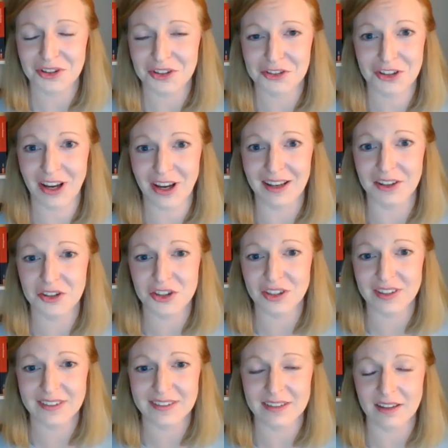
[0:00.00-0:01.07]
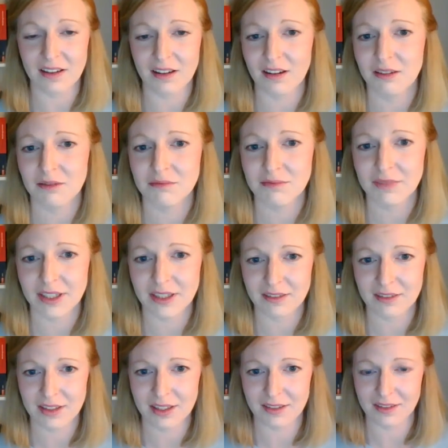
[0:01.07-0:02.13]
challenges
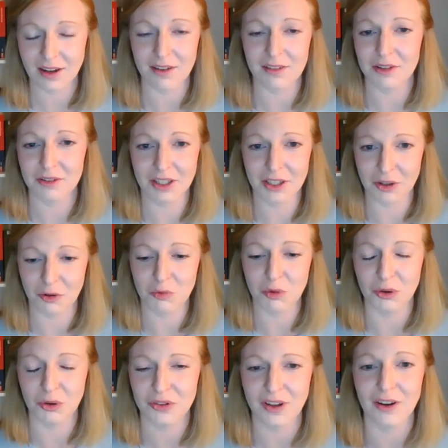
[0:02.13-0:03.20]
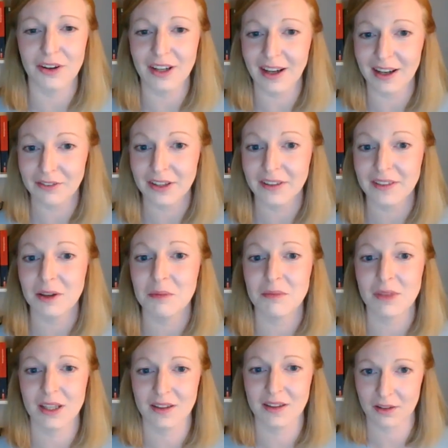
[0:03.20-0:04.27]
in both archiving them
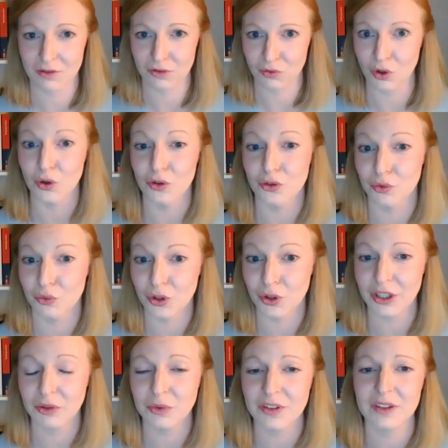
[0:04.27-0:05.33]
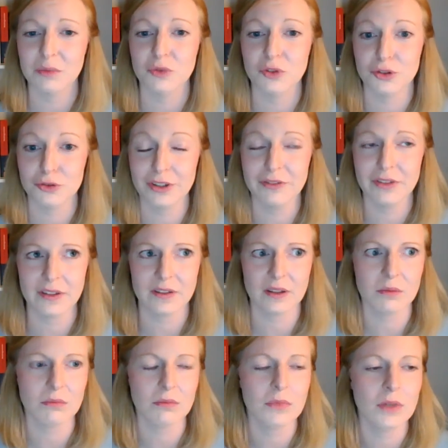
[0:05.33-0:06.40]
and then also working with them, retrieving
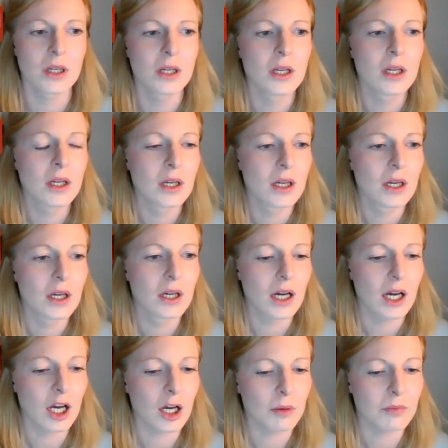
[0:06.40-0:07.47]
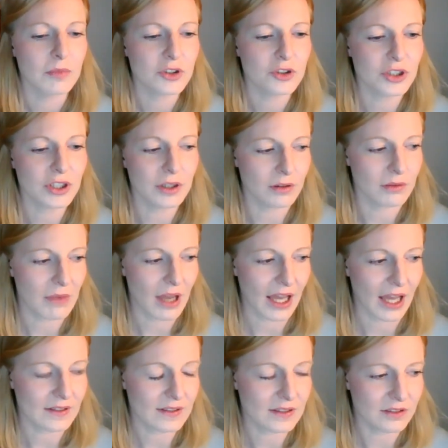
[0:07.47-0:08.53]
them. The sheer
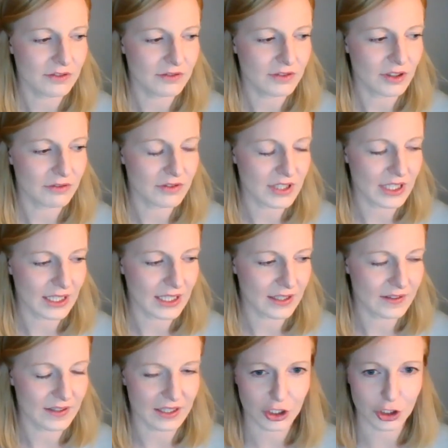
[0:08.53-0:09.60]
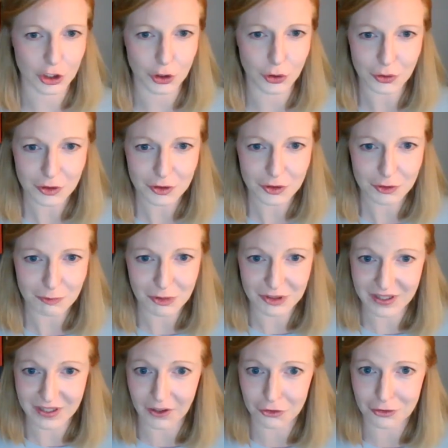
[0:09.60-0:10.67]
mass of data that could
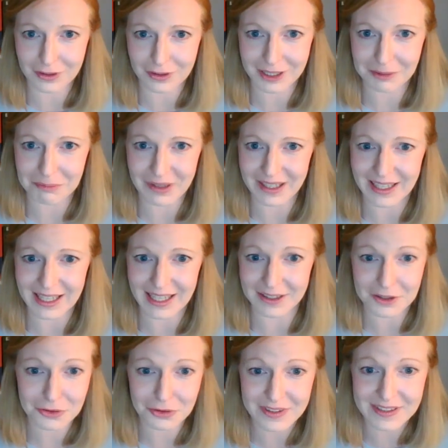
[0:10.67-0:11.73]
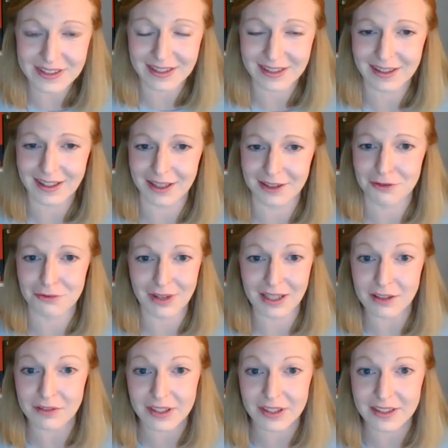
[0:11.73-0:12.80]
potentially be interesting and
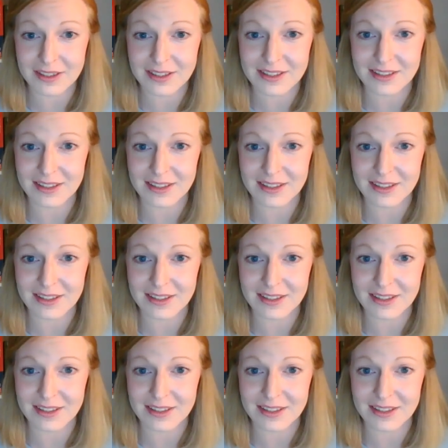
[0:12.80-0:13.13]
relevant